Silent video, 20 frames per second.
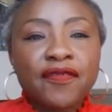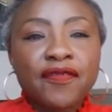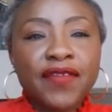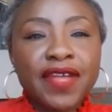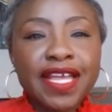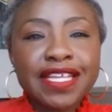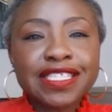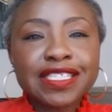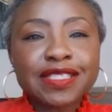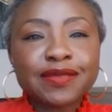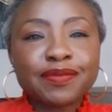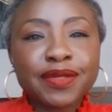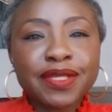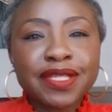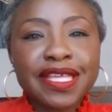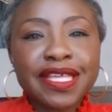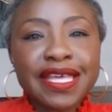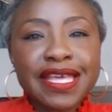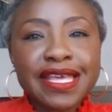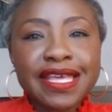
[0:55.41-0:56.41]

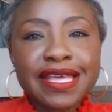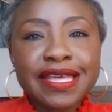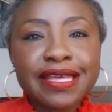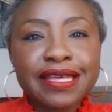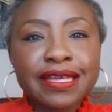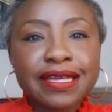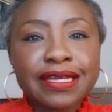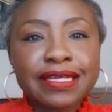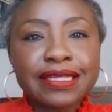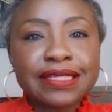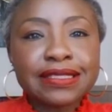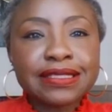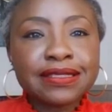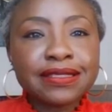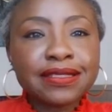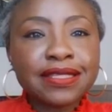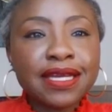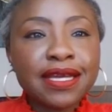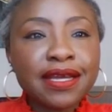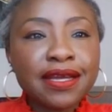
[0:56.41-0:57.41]
Facebook,
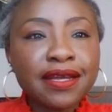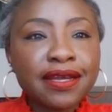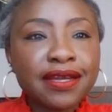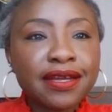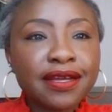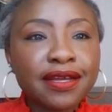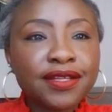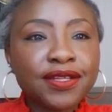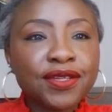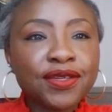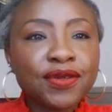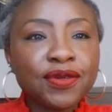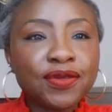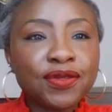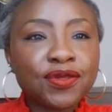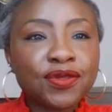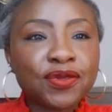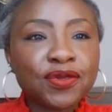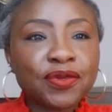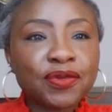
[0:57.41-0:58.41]
and
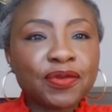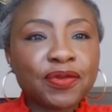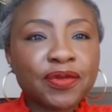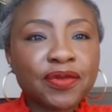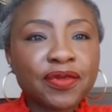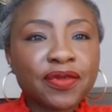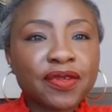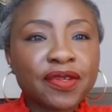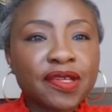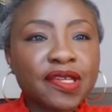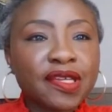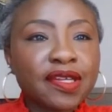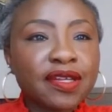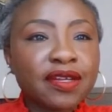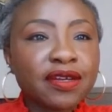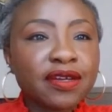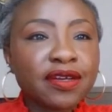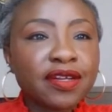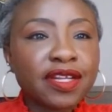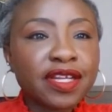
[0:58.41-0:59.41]
YouTube.
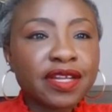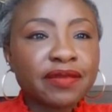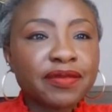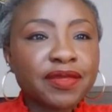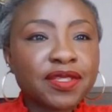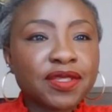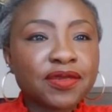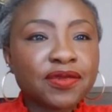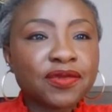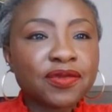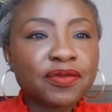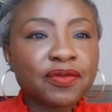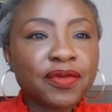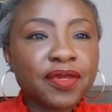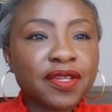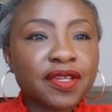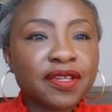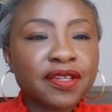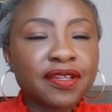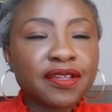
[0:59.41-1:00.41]
Like, what's it called,
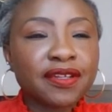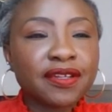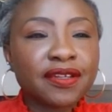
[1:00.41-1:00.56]
man?